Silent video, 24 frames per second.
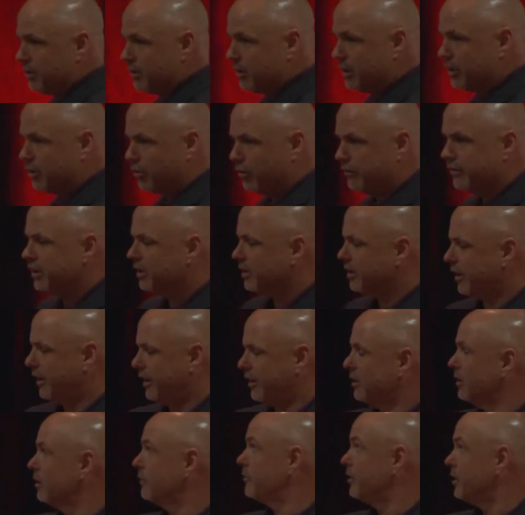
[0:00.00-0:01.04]
and earned the
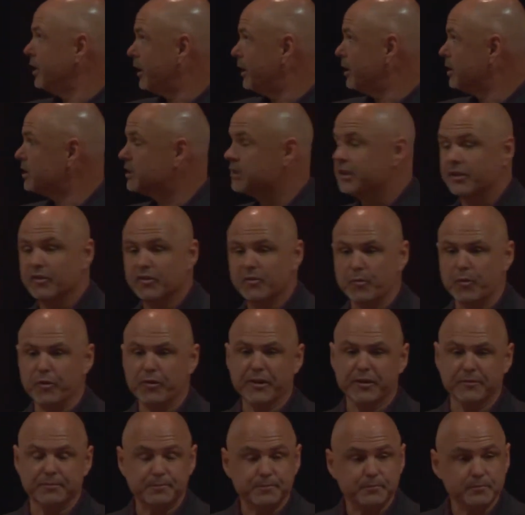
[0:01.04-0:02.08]
title of United States
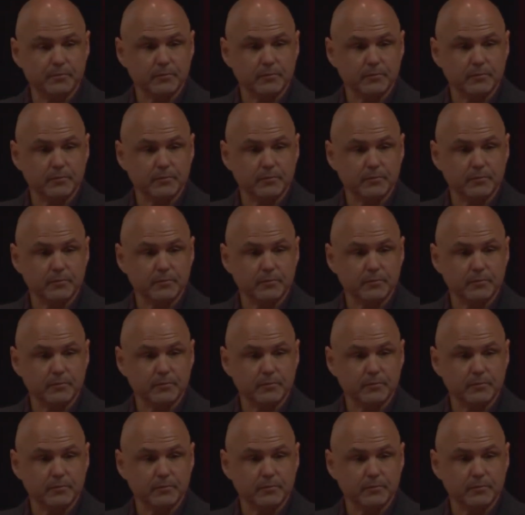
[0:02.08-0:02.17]
Marine.